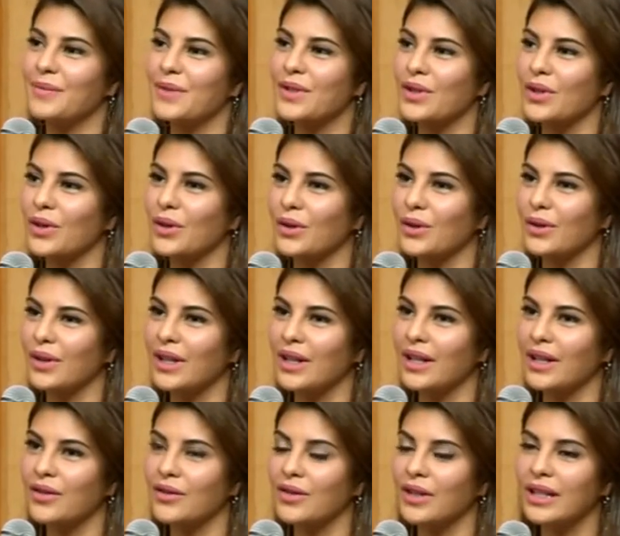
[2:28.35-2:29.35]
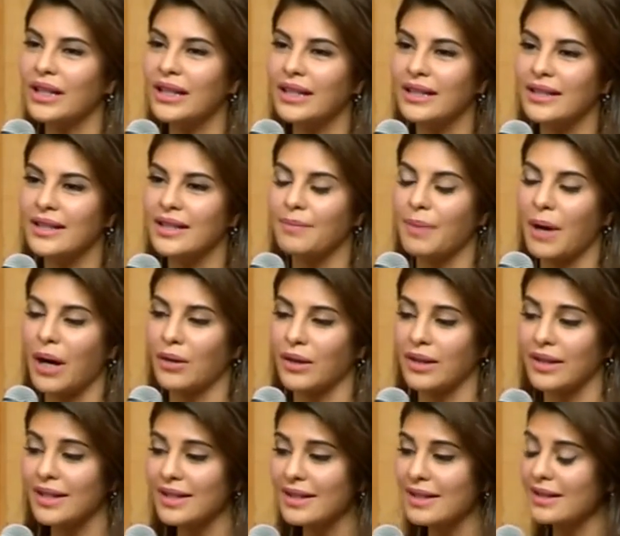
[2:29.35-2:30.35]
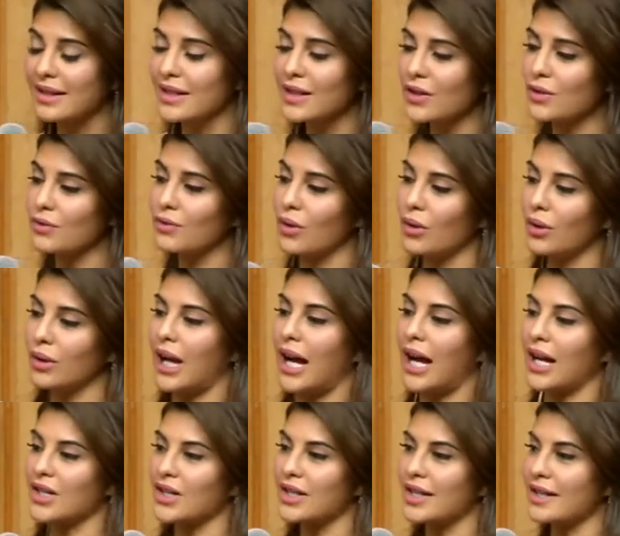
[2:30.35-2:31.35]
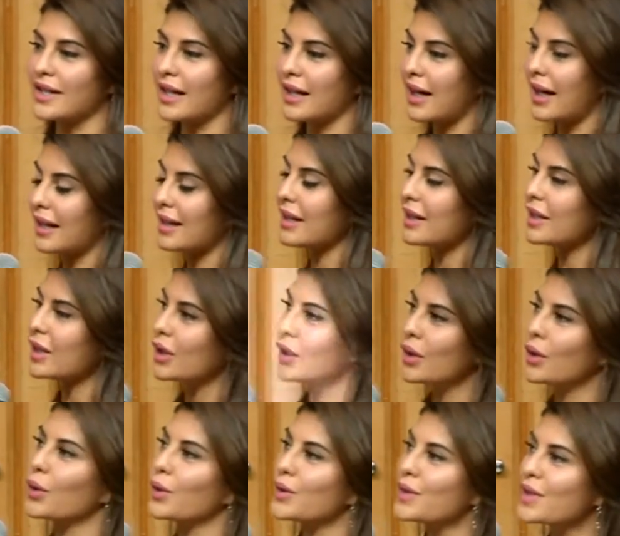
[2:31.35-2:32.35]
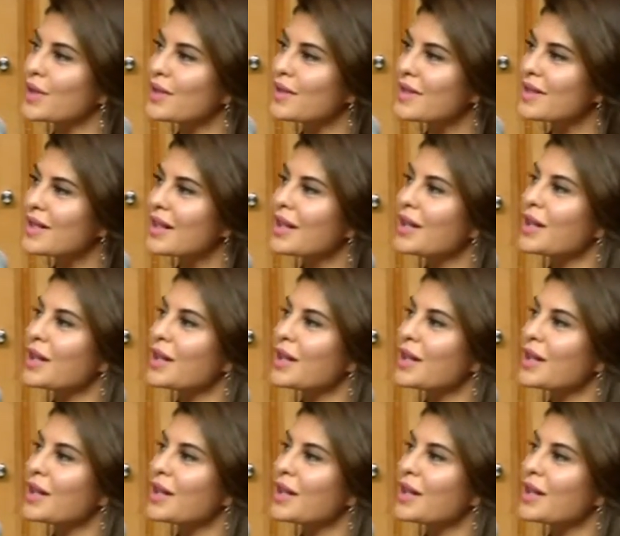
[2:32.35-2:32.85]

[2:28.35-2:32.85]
so it really is about this role. Actually, is like I think the closest